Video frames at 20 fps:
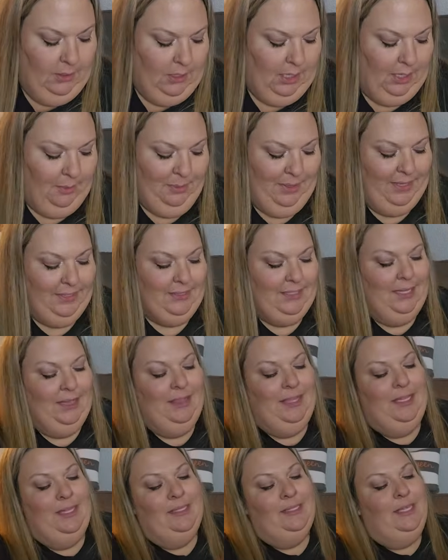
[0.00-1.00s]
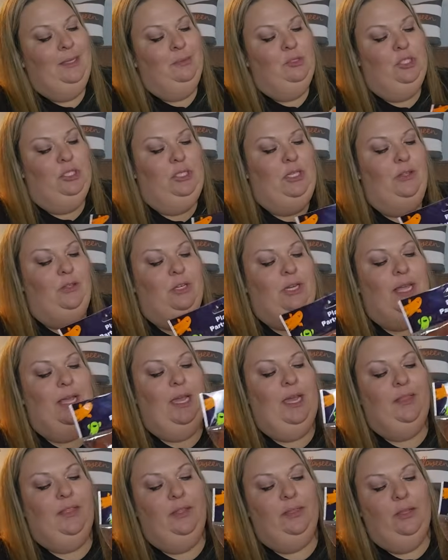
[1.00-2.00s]
I picked these up just the other day.
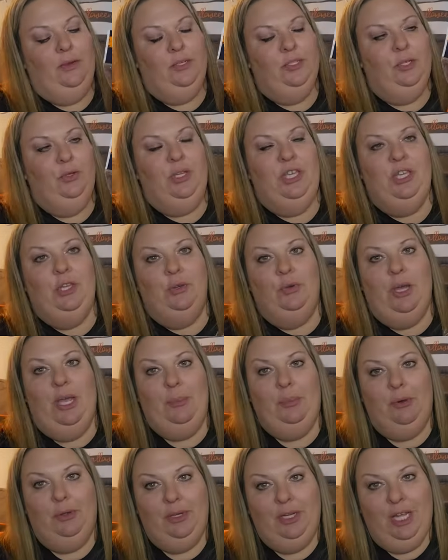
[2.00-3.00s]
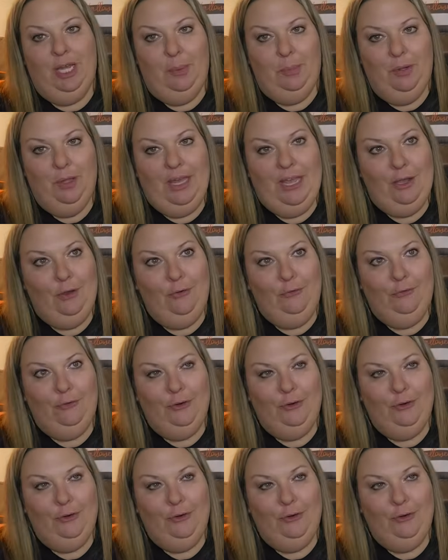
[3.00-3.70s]
I thought they were so cute. I pulled a couple out